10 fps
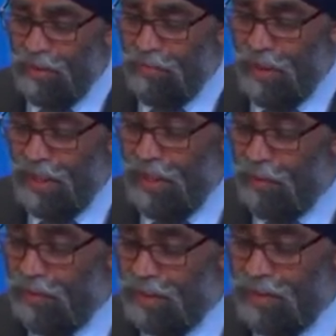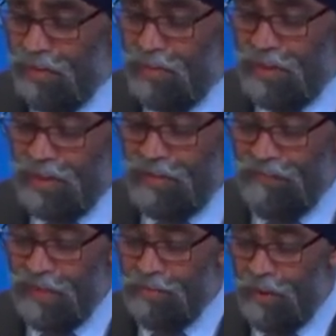by our recently released
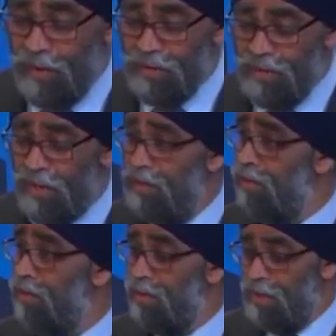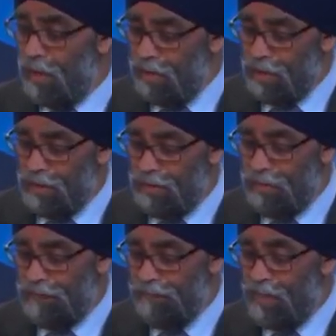defense policy that ensures our country